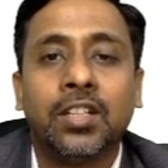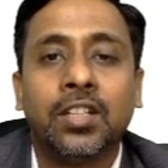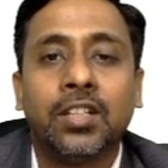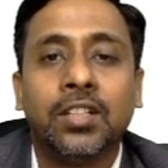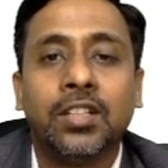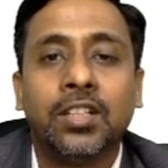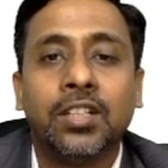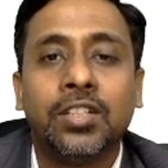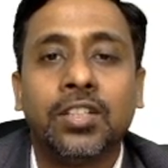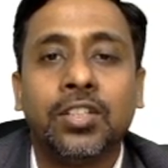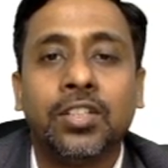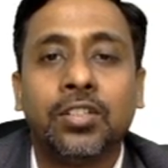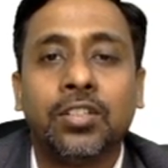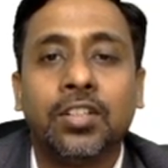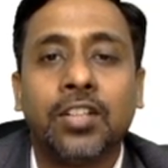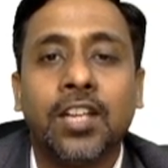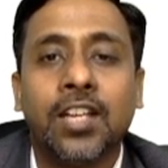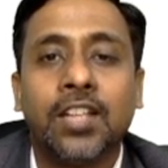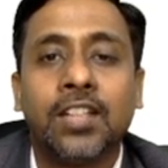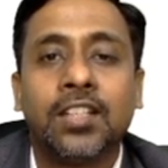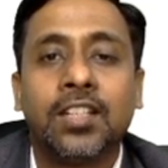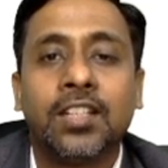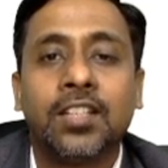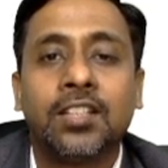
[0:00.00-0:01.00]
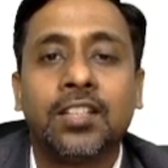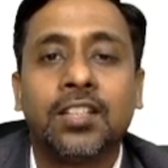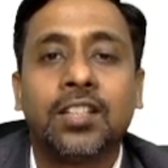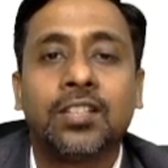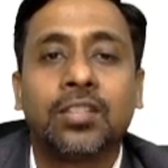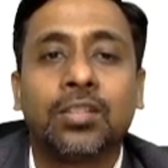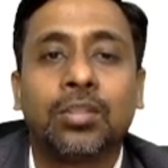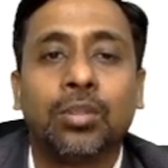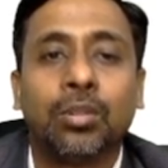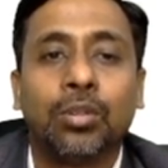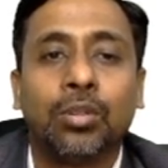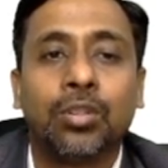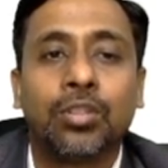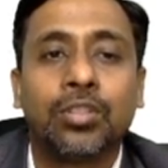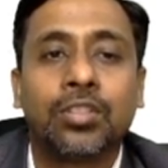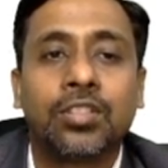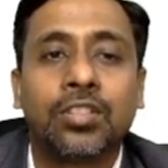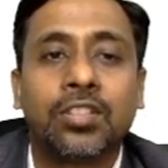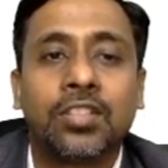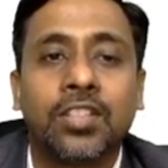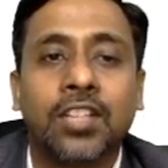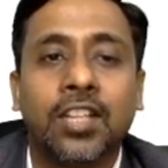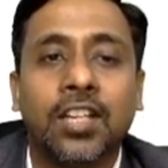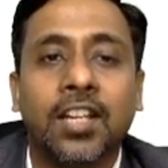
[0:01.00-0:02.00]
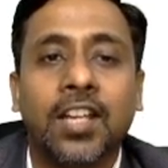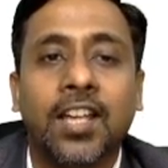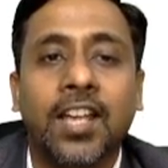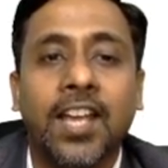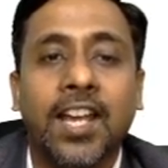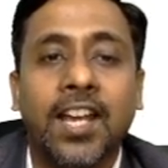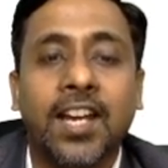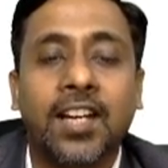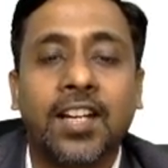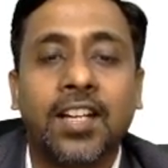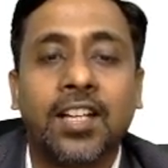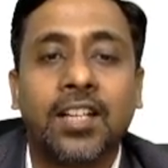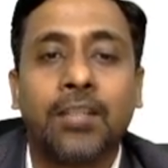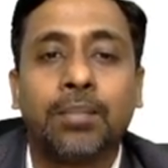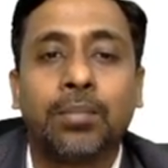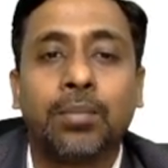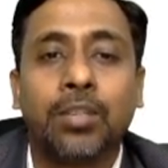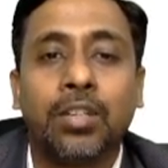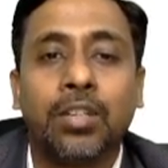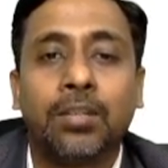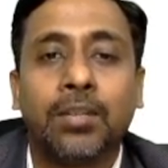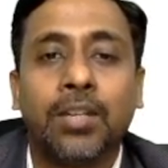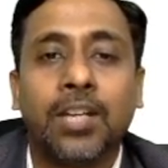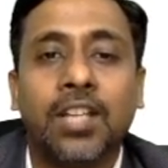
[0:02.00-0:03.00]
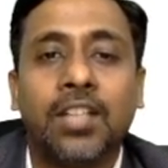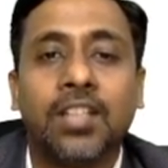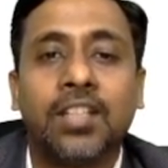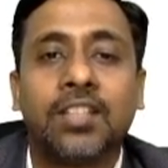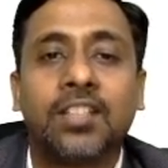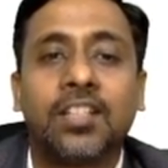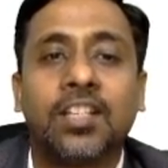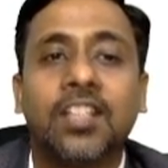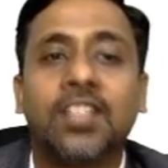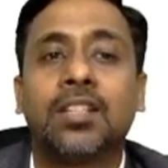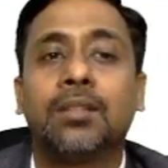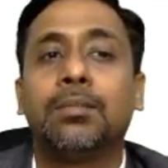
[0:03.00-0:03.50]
This utilizes this host cell actin polymerization as a